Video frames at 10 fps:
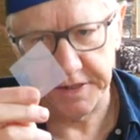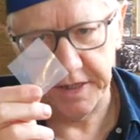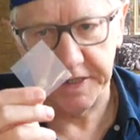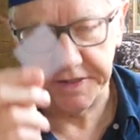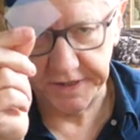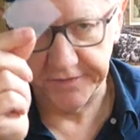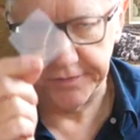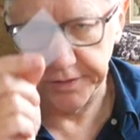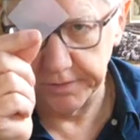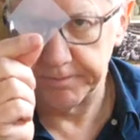an idea
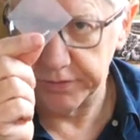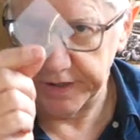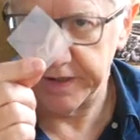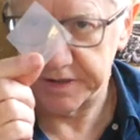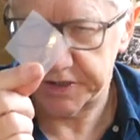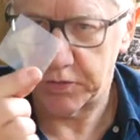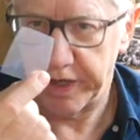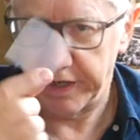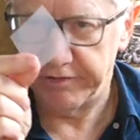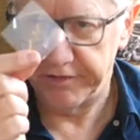for you. Put in a
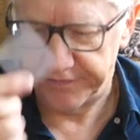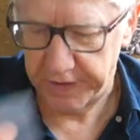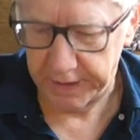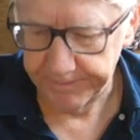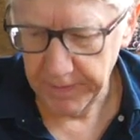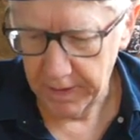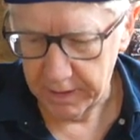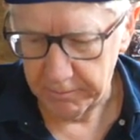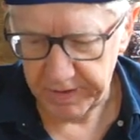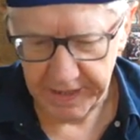square of
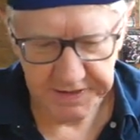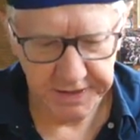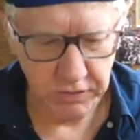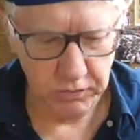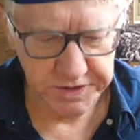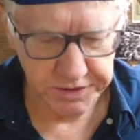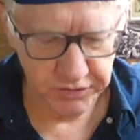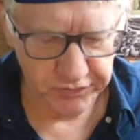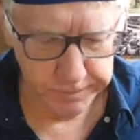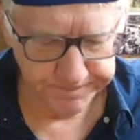plastic, always
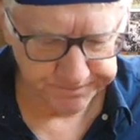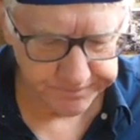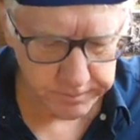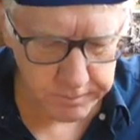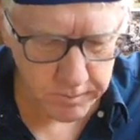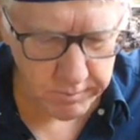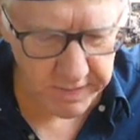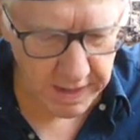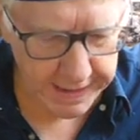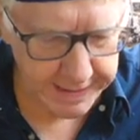useful.
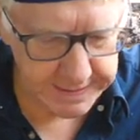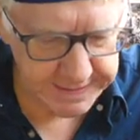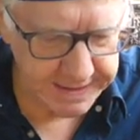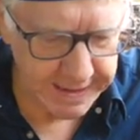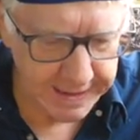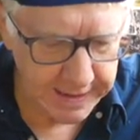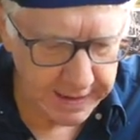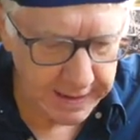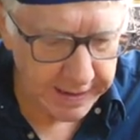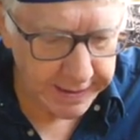And
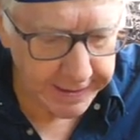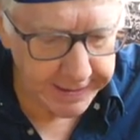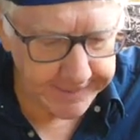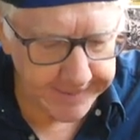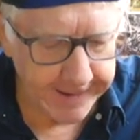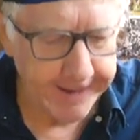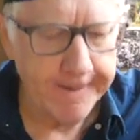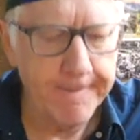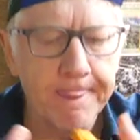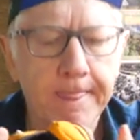in the
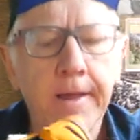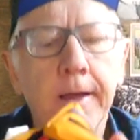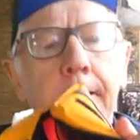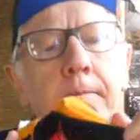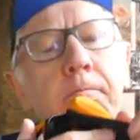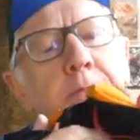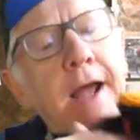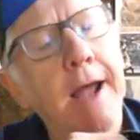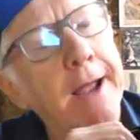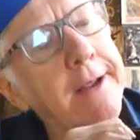
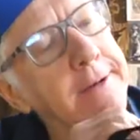bag, I